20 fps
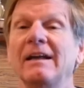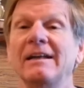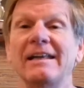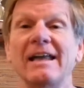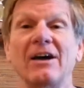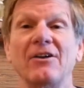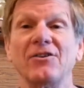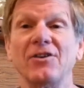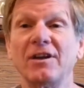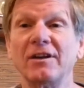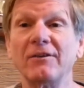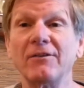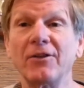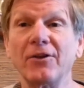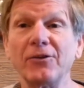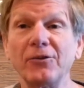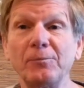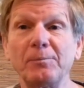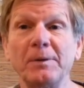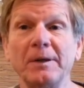Now, none of
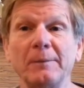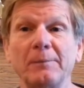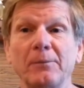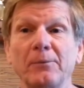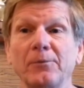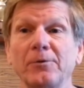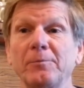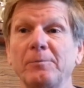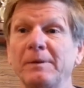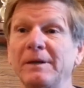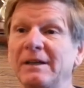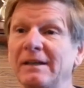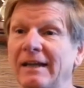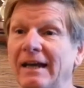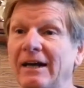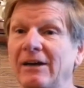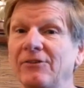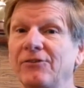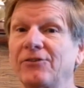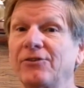those people would be
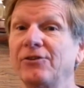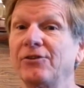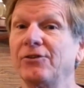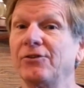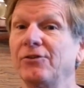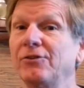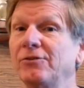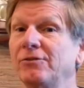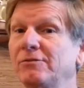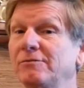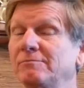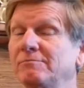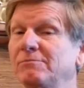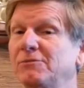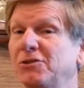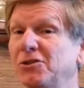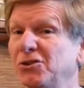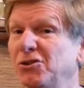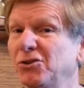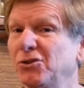allowed to
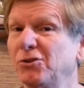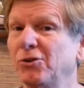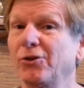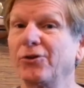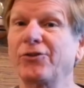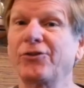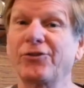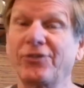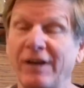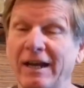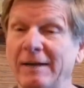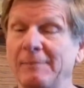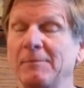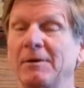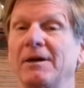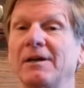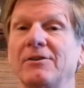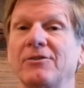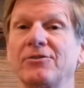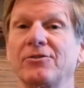do or say
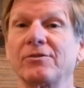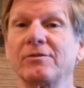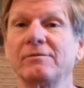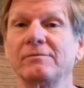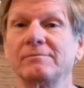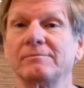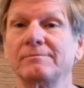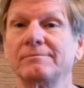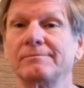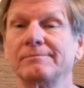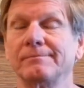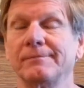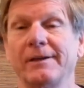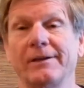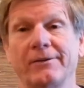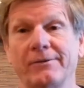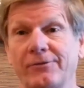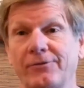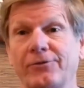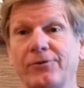much.
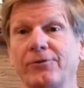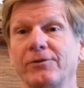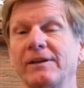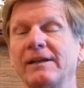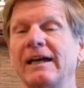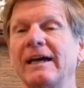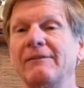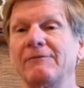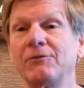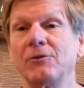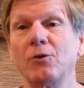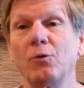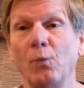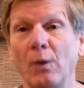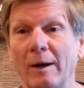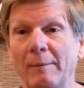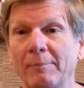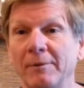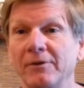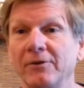They could certainly have no
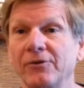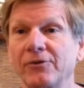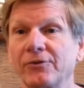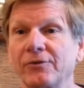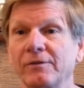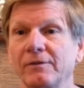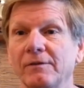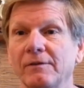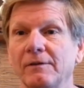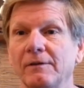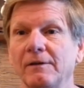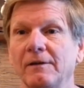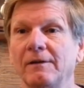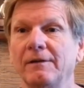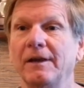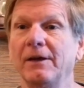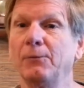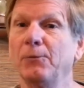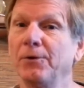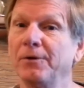weapons.
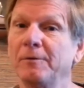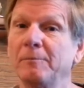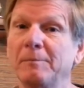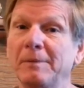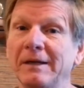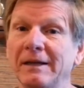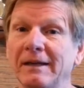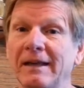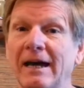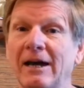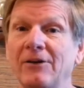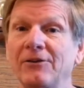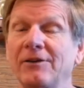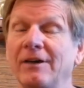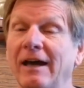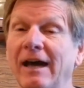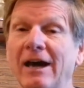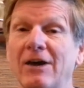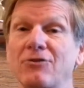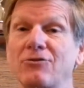They wouldn't be allowed
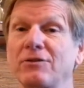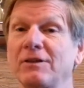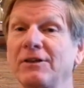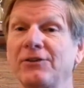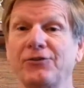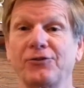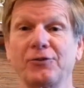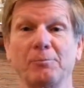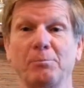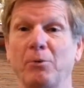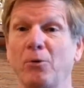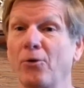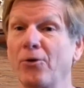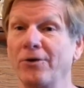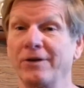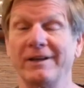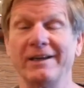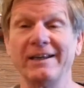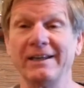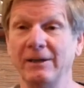to actually
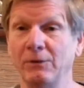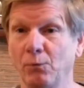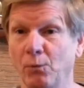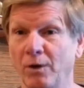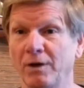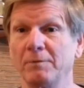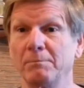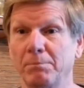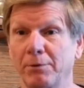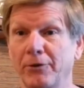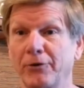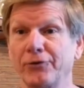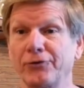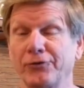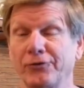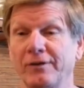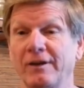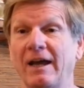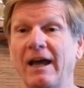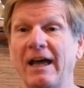support any one
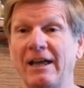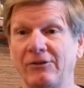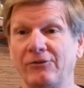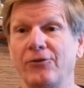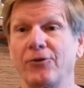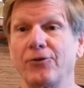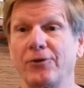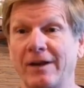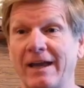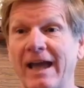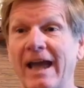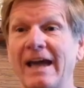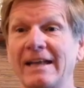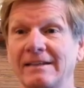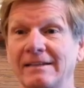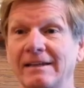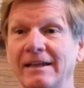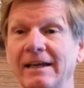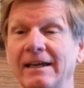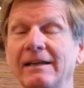person as their
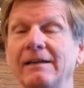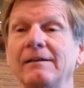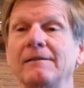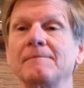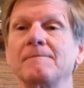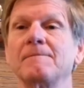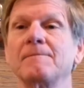candidate